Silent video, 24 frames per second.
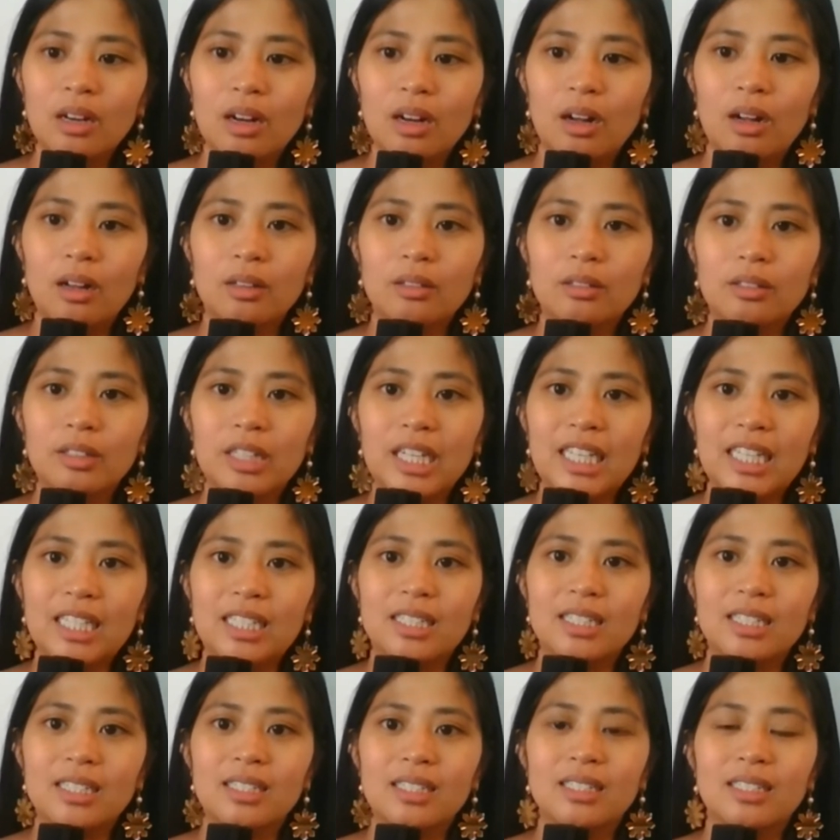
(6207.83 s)
All
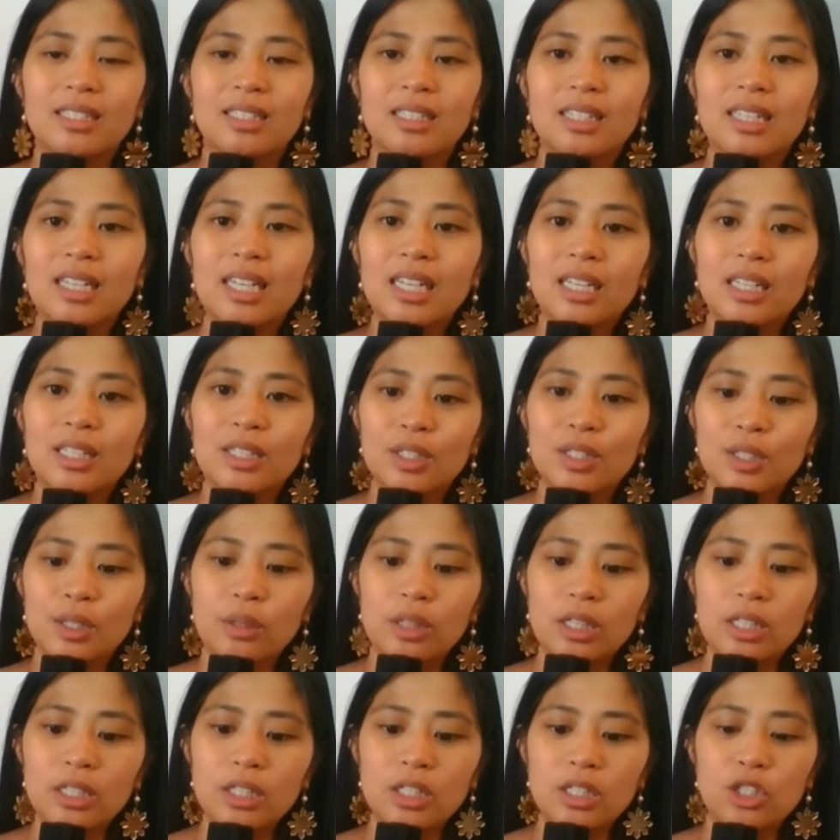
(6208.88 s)
right.
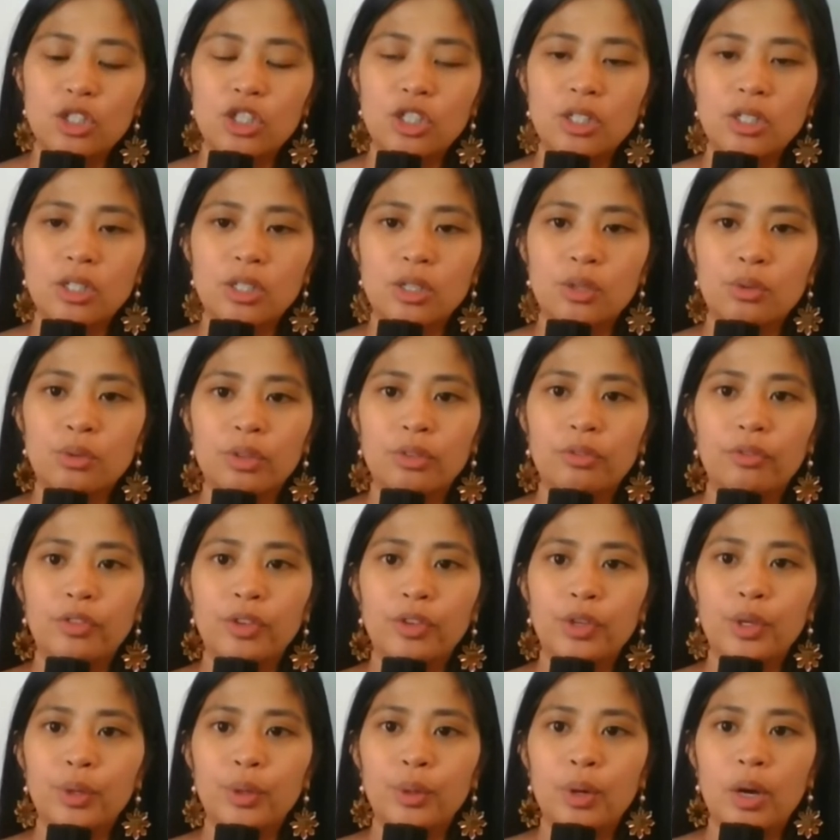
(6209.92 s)
So this is just a
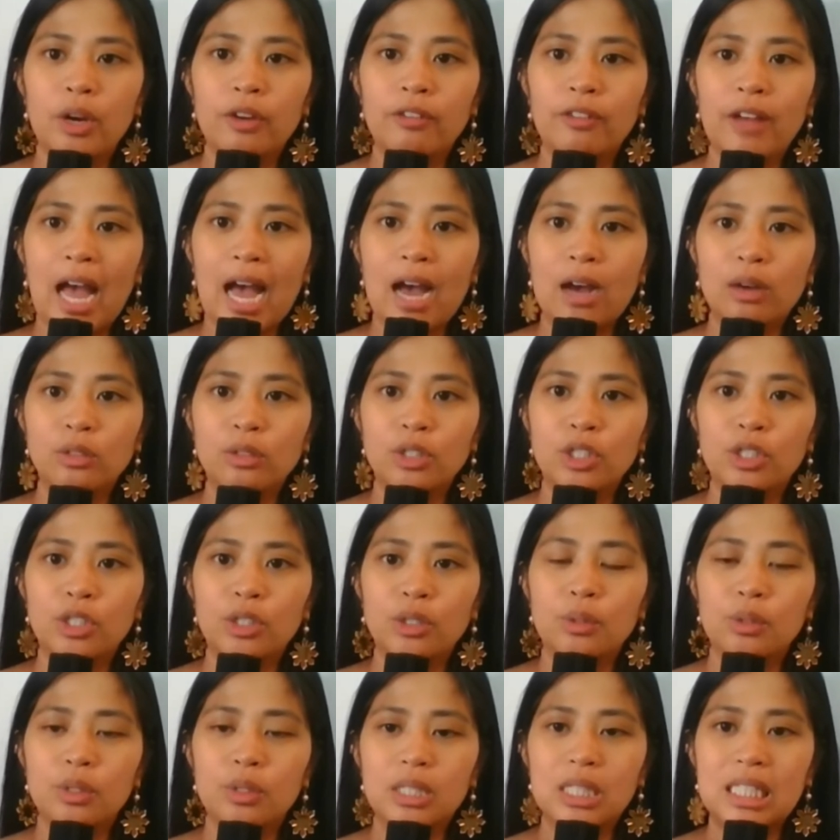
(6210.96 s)
review of how to
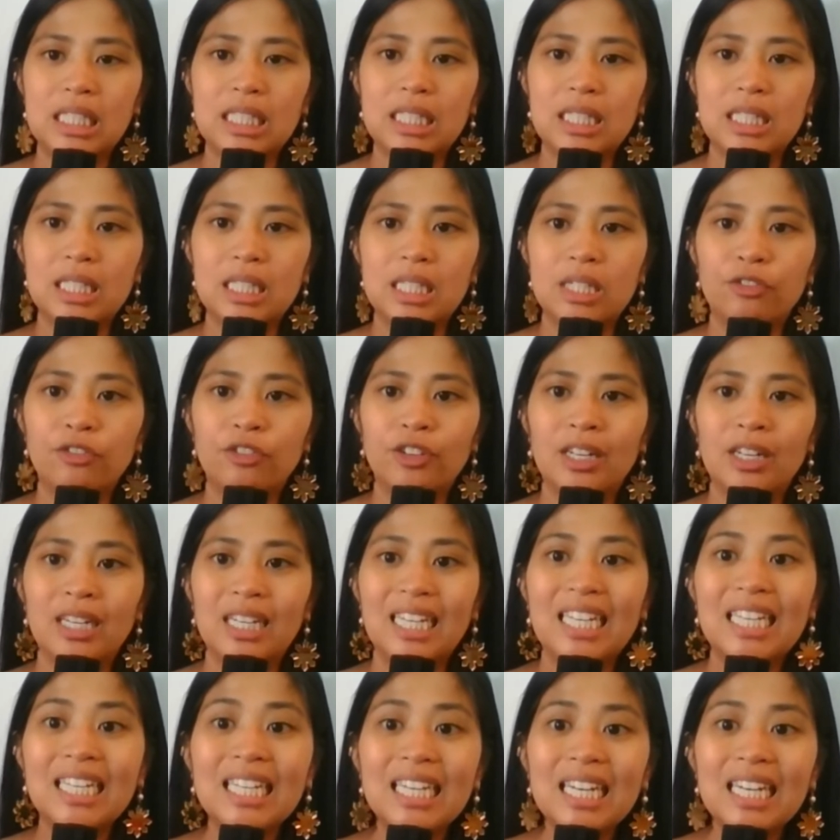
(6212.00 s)
use these different
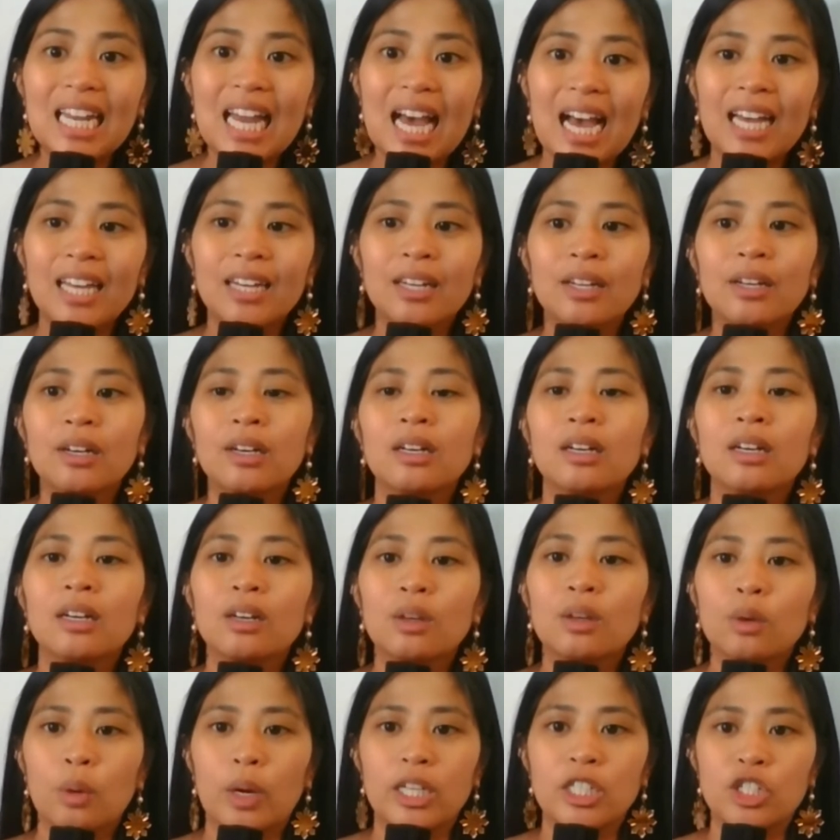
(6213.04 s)
ilan
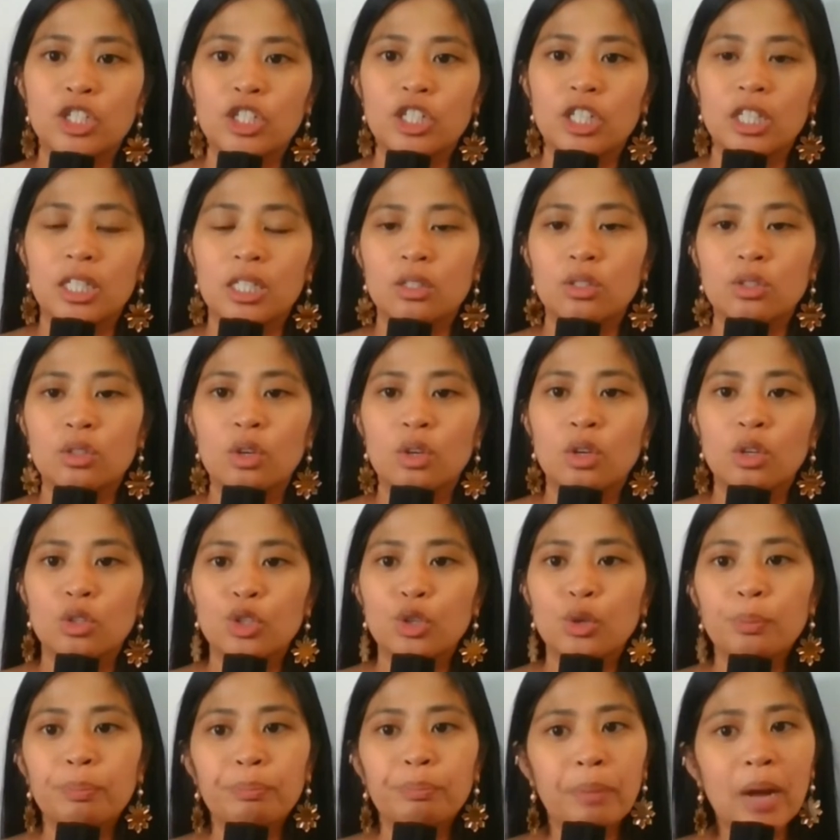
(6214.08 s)
questions.
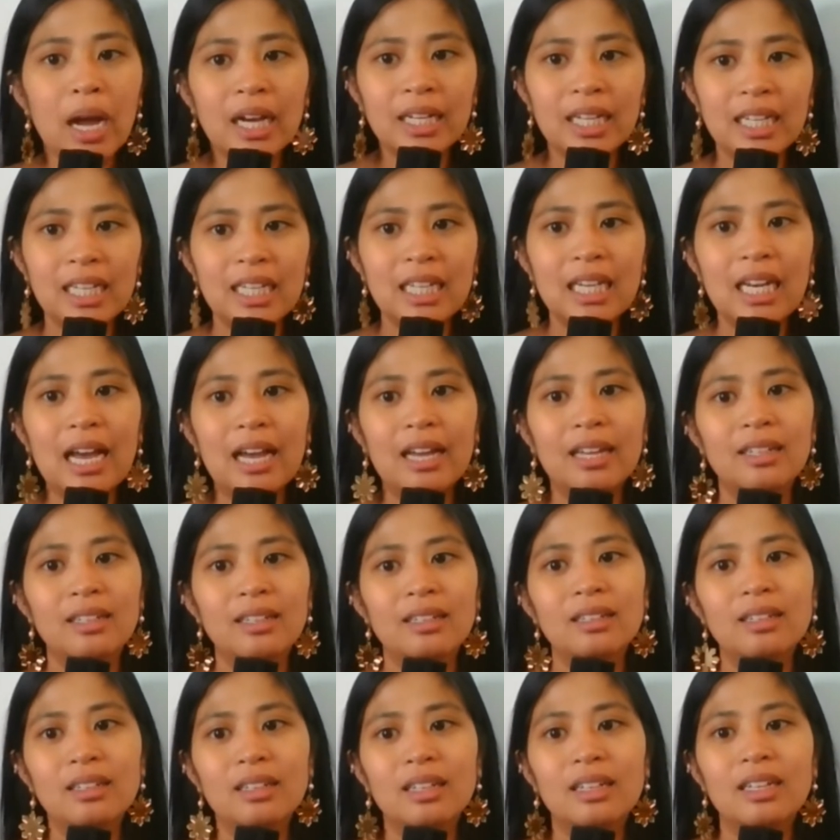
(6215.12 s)
So pang
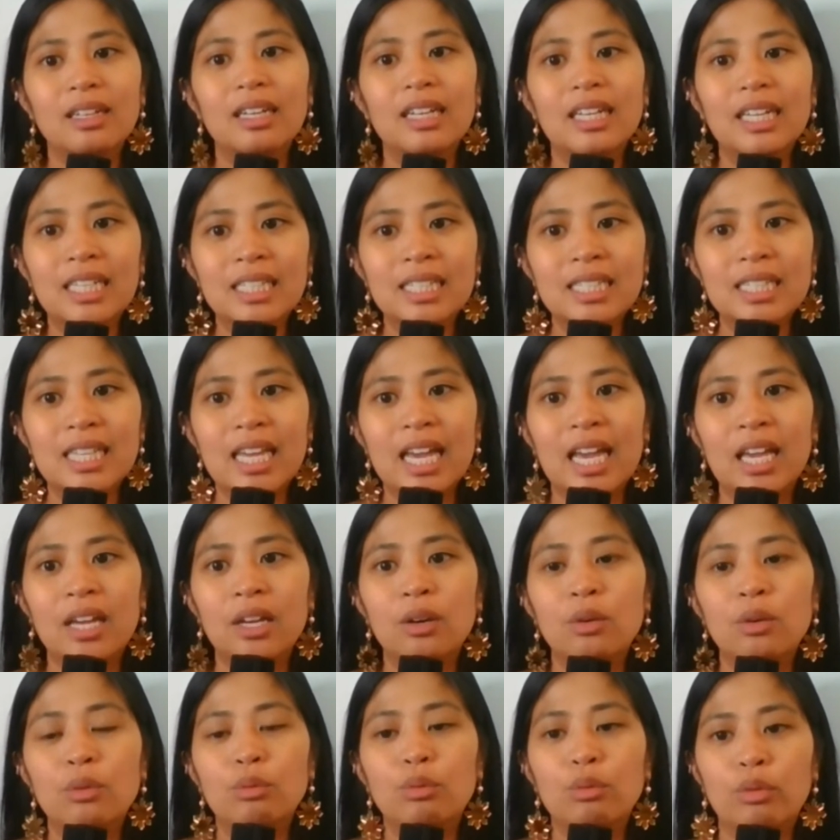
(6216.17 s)
ilan is
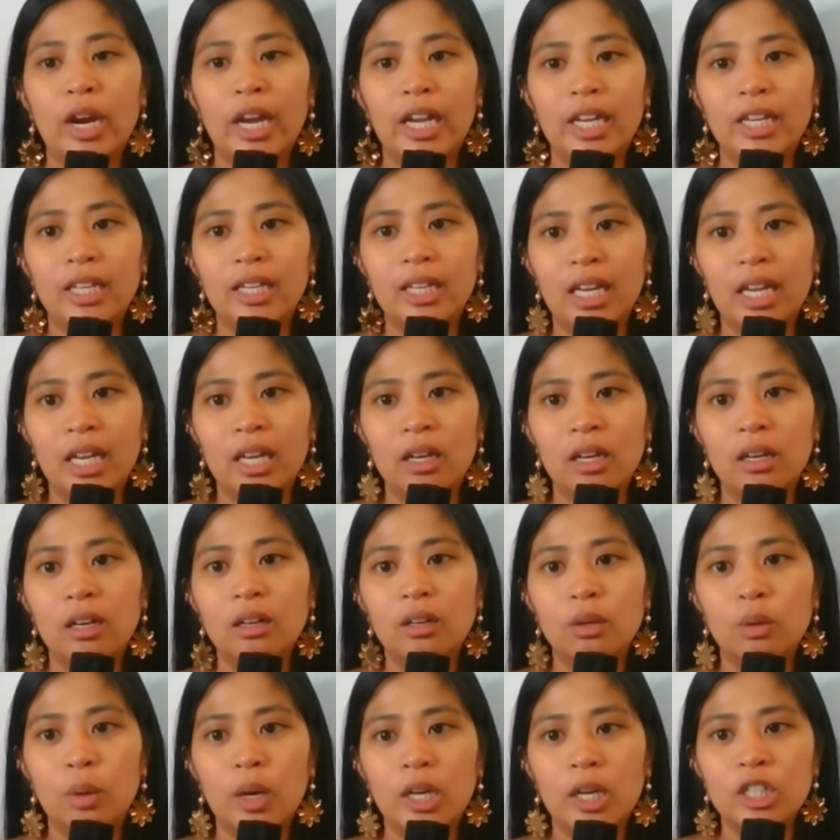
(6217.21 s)
a ranking
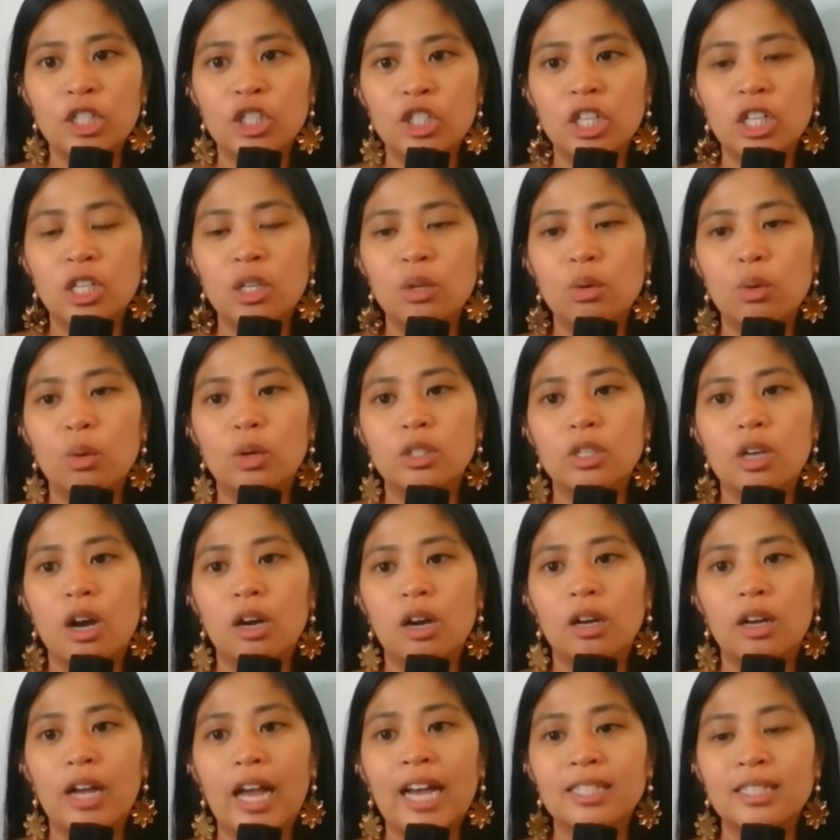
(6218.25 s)
question or
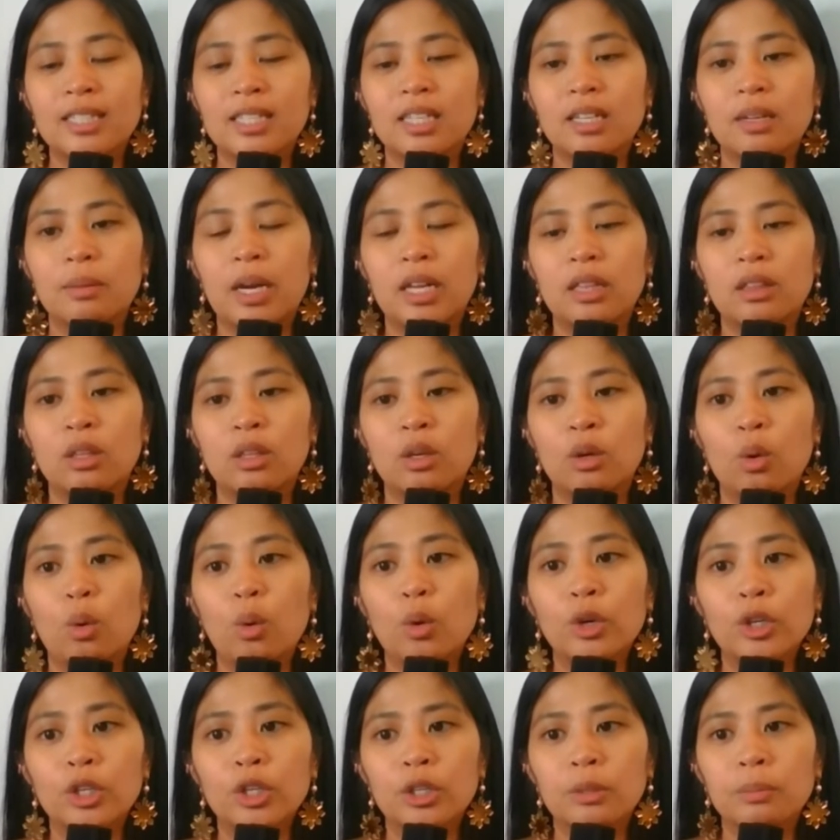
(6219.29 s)
asking about the
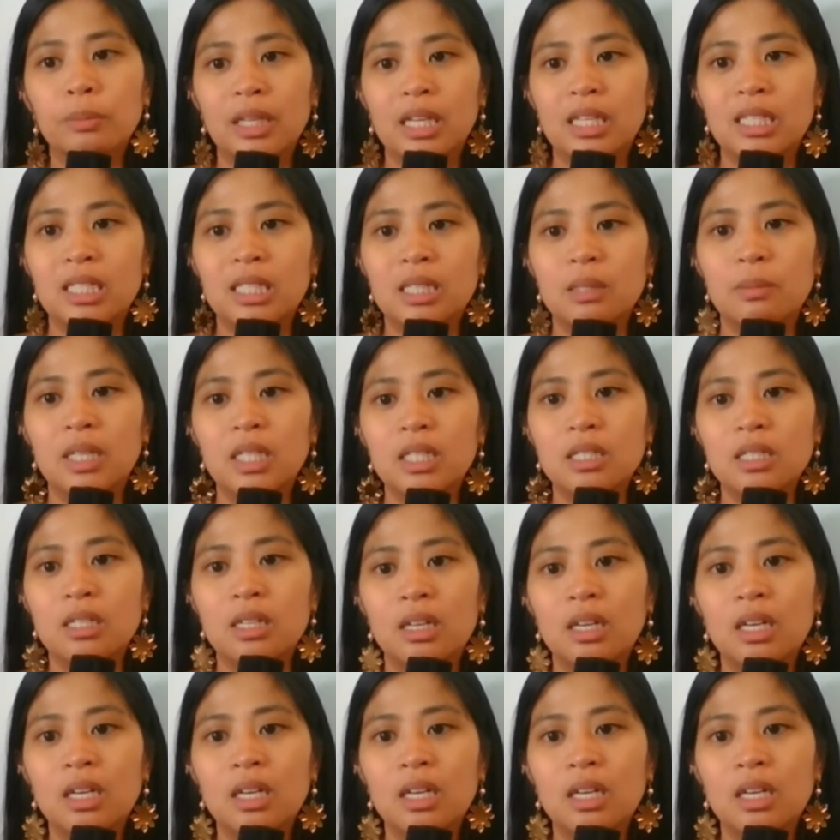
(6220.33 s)
order placement.